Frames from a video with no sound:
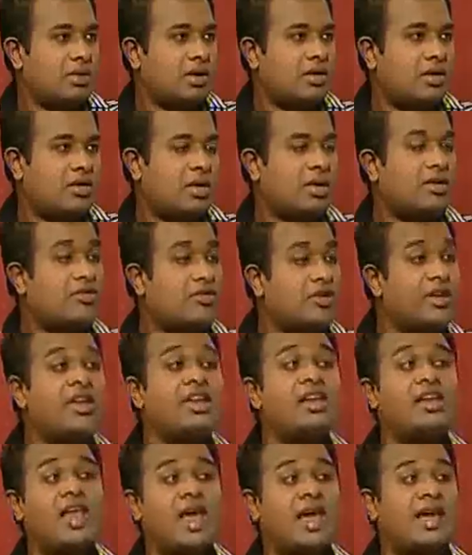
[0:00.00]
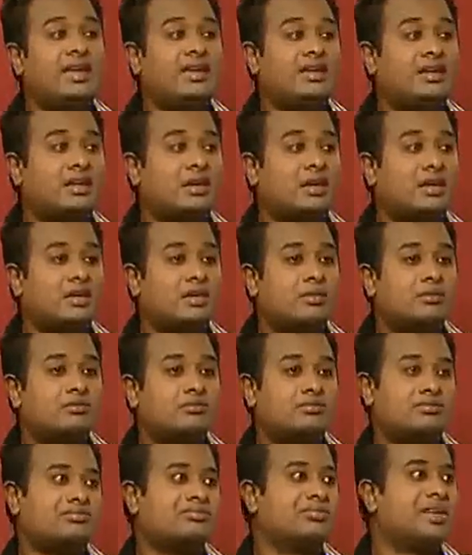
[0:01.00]
because I really liked
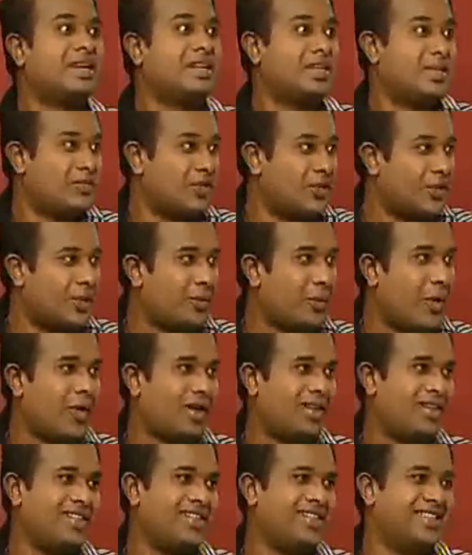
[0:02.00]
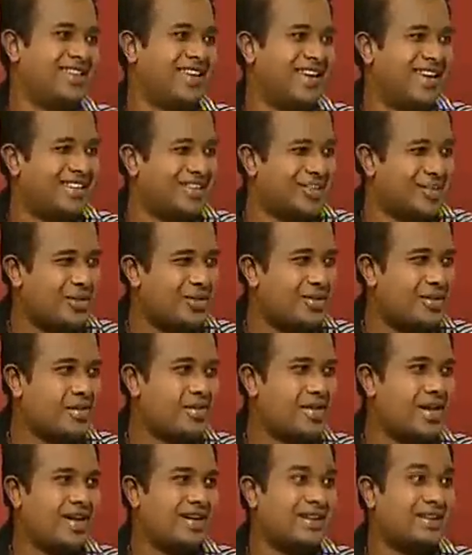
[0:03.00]
interviewing models and, you know,
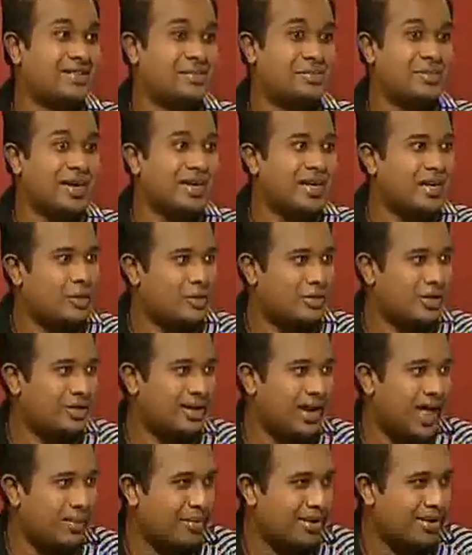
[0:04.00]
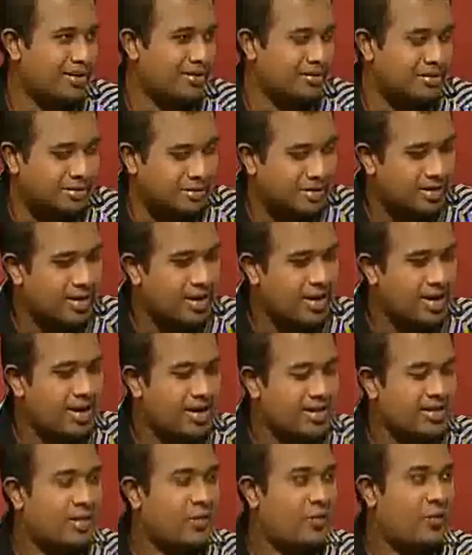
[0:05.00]
designers, being into the glamorous,
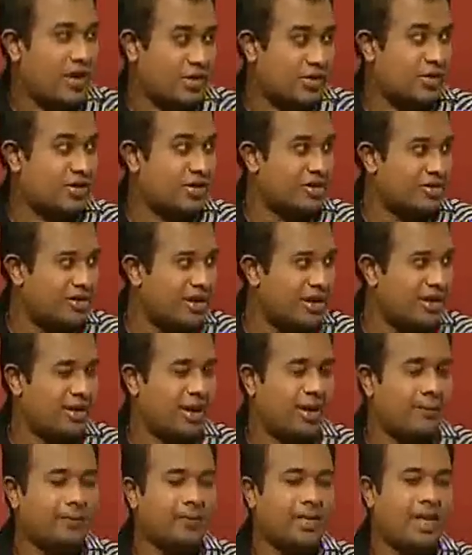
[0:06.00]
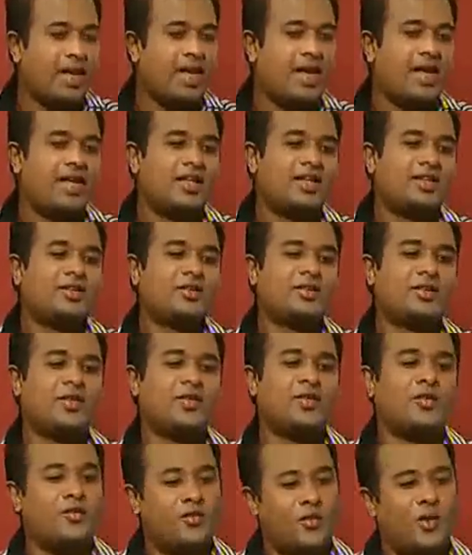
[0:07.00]
the fashion arena.
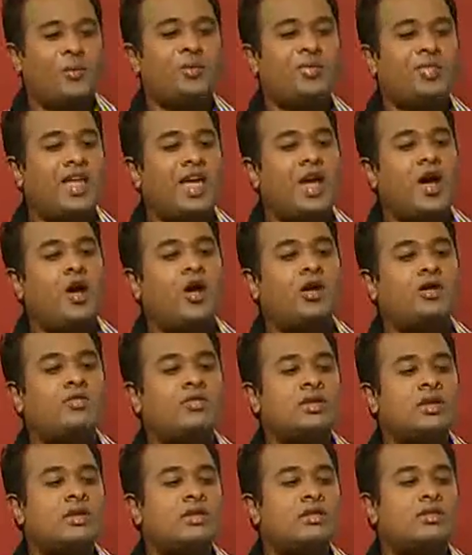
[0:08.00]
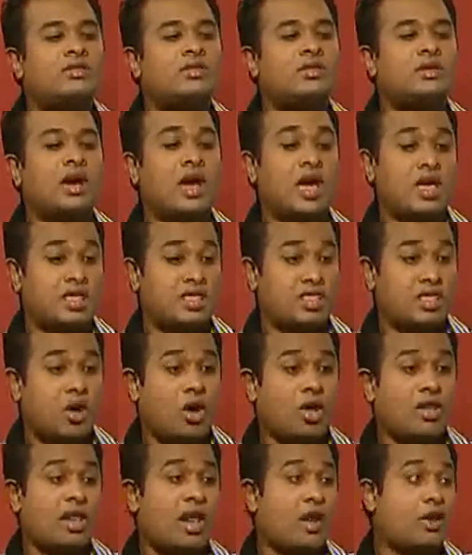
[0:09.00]
So from there onwards, I
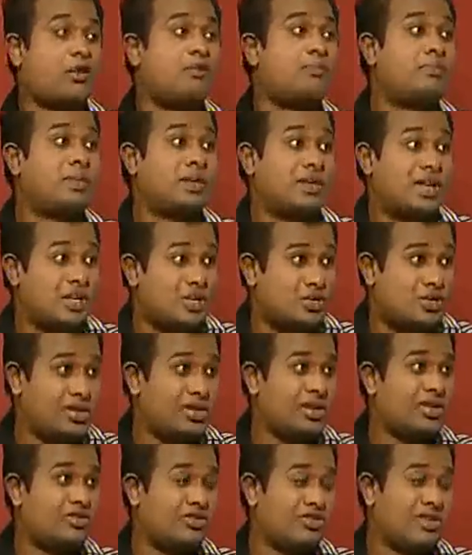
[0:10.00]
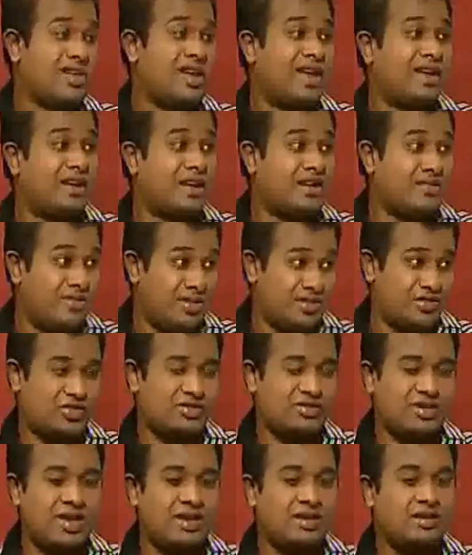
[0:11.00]
saw a lot of potential in Sri Lankan
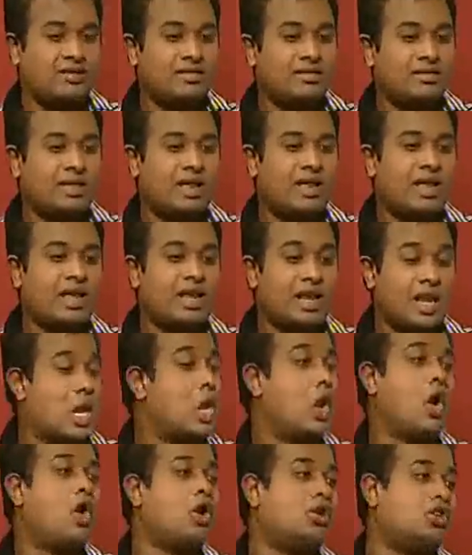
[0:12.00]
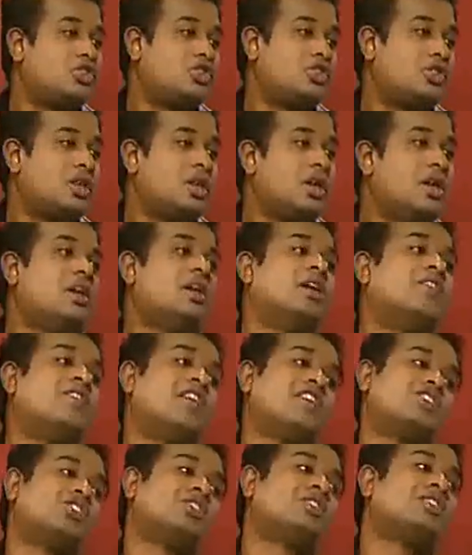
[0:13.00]
fashion talents, and I launched a
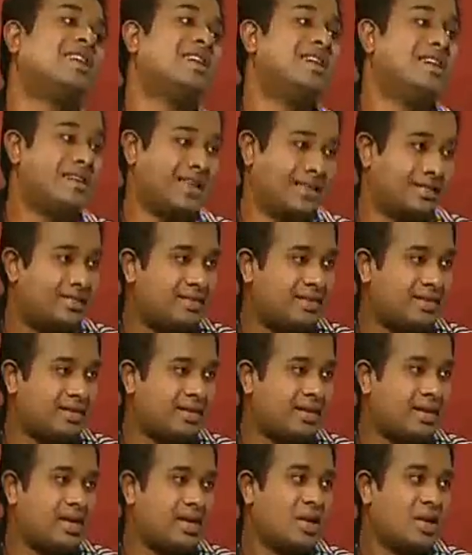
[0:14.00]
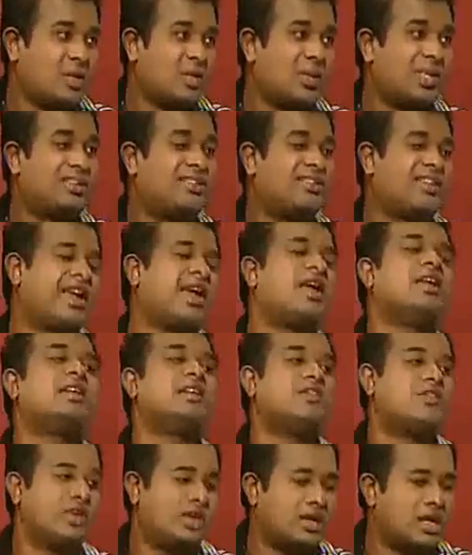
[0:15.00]
fashion contest with great
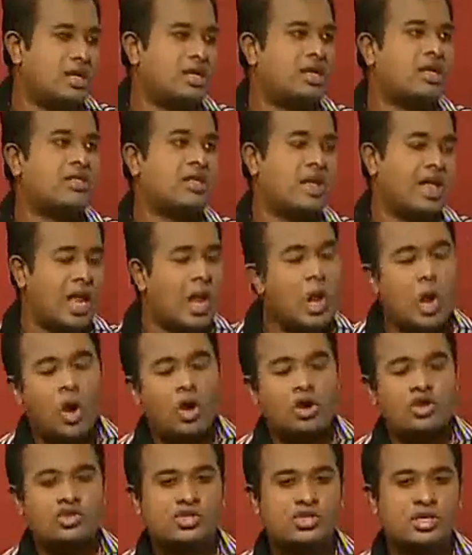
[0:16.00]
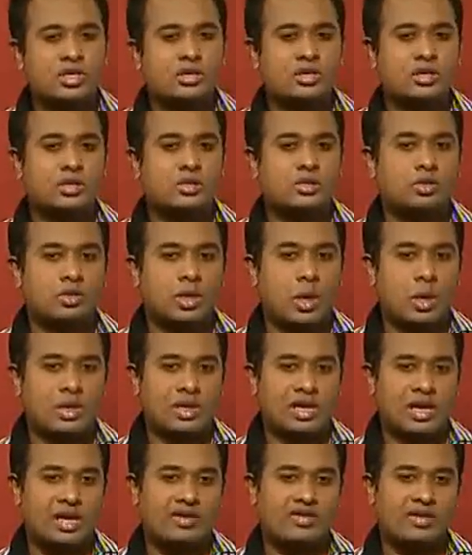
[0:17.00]
difficulties. I launched it in
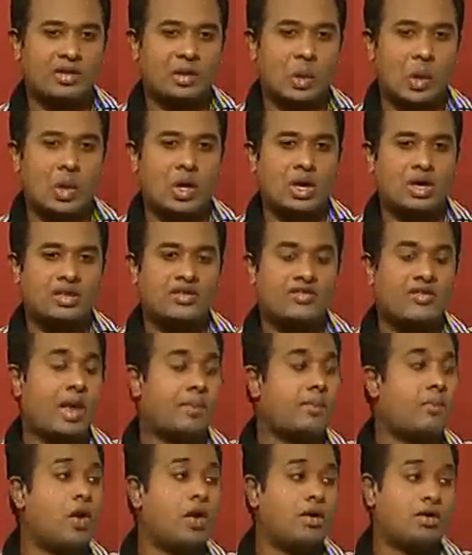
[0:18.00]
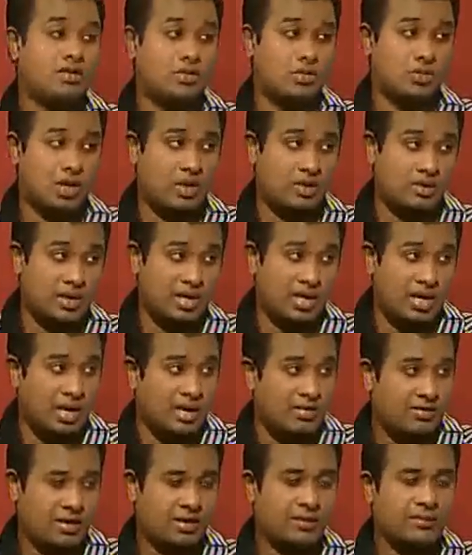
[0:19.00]
2011 called the Flamboyance
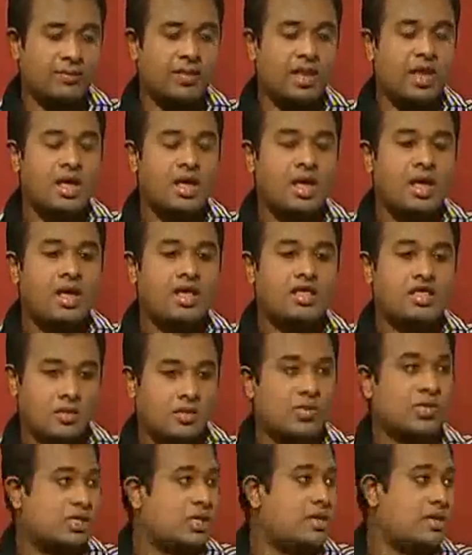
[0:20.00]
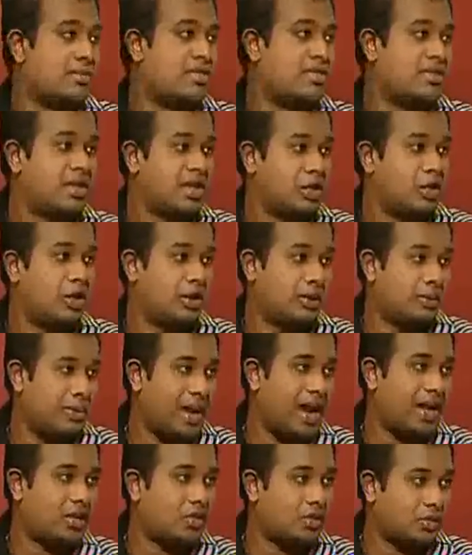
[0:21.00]
2011, so which I'm still
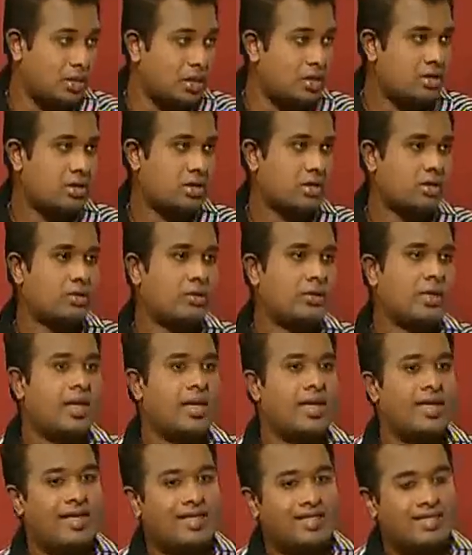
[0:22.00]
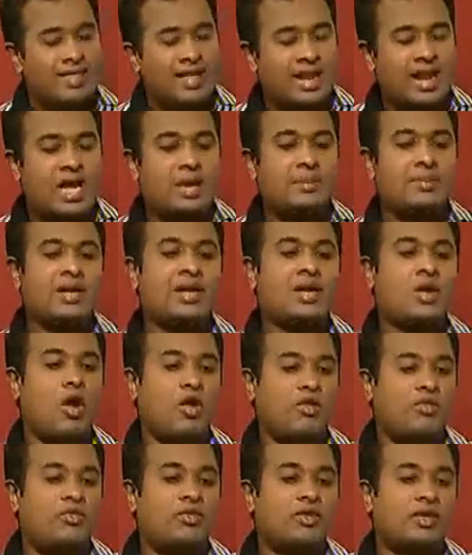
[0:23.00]
planning to continue. Then I've been
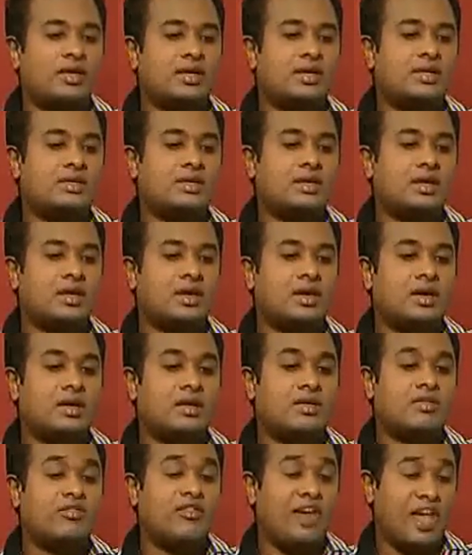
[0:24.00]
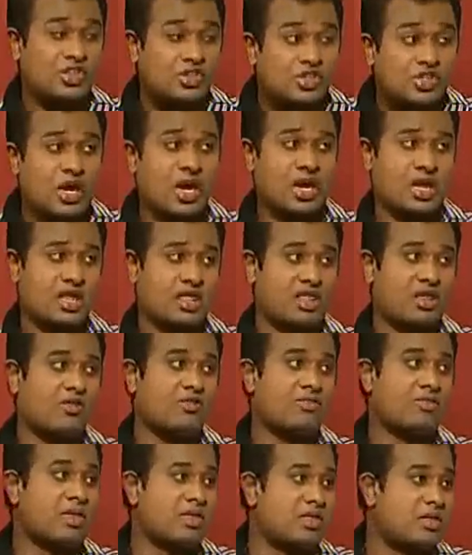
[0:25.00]
offered the franchise
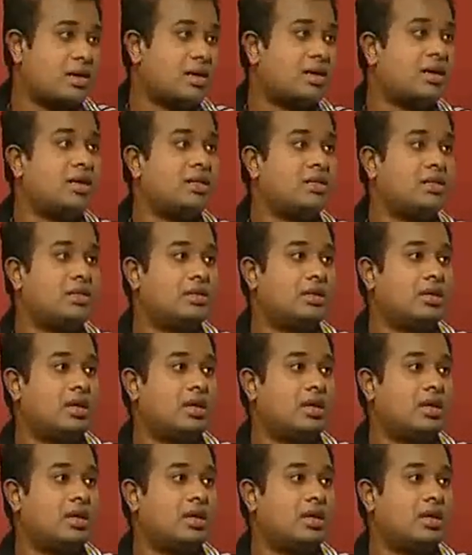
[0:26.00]
of Mr. Earth